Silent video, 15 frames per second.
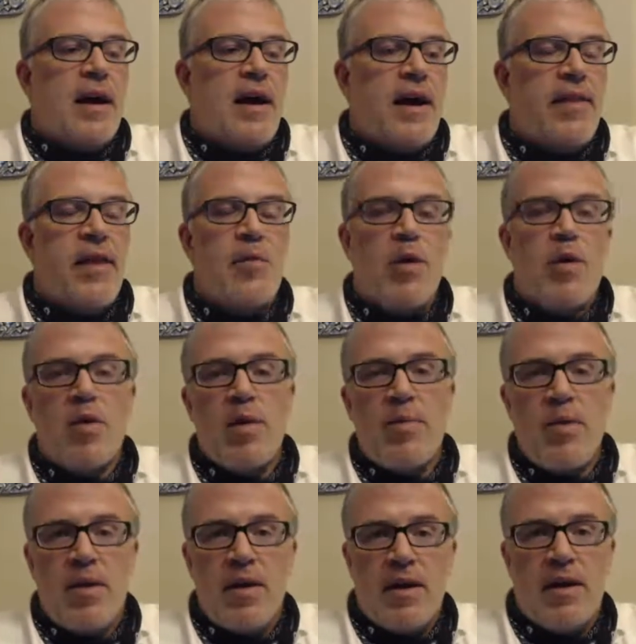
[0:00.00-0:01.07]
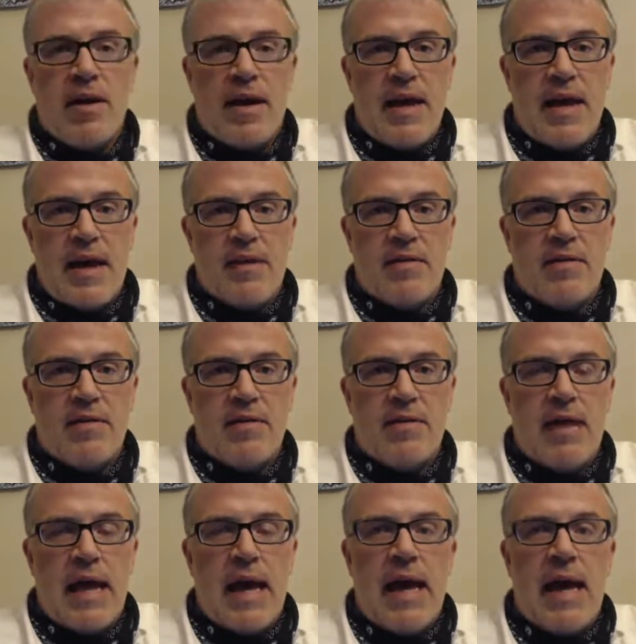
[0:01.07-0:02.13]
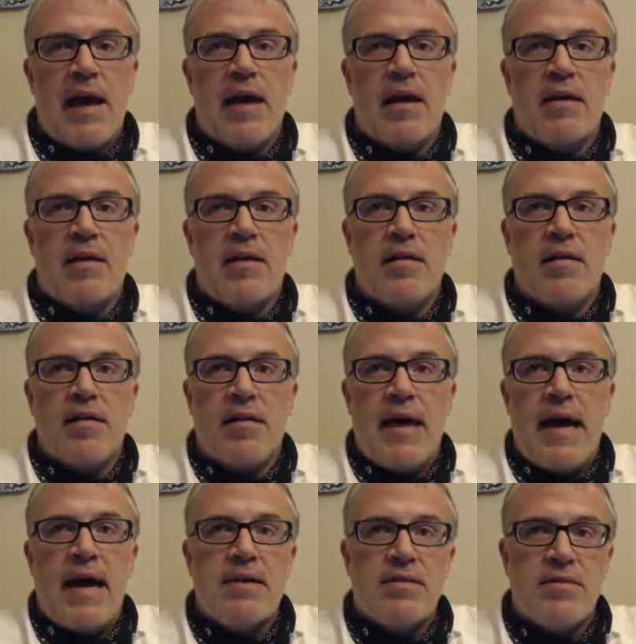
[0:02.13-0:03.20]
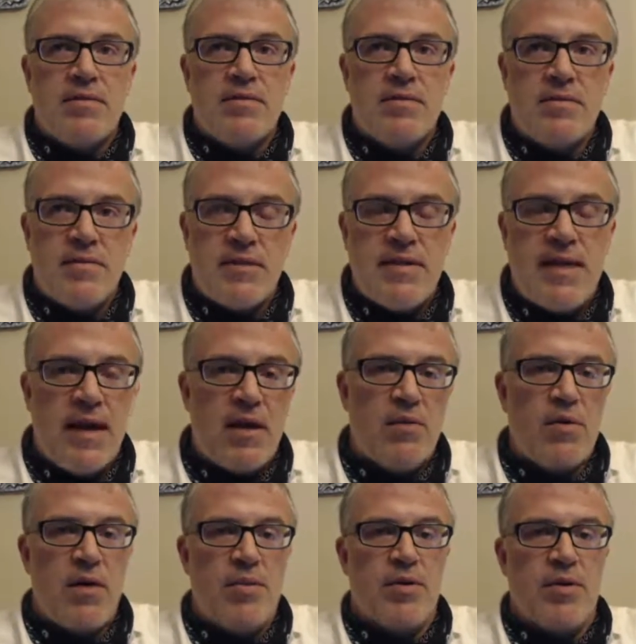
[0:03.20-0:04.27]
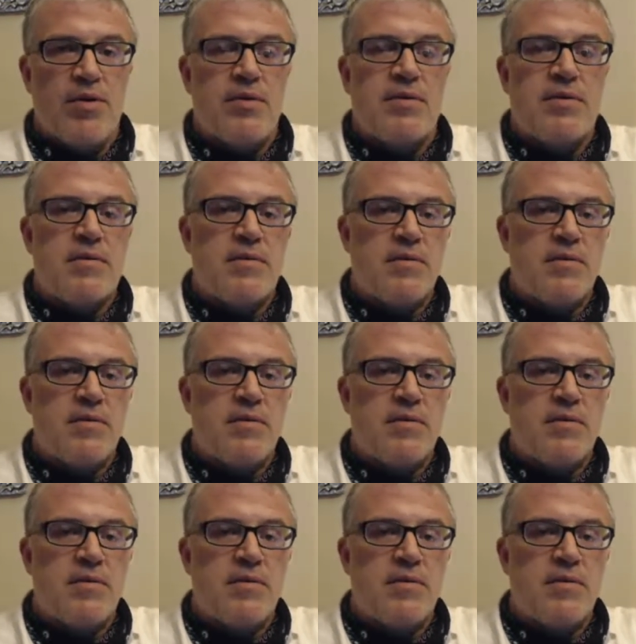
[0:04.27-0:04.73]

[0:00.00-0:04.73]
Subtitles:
and then we rebooted it again. And that second reboot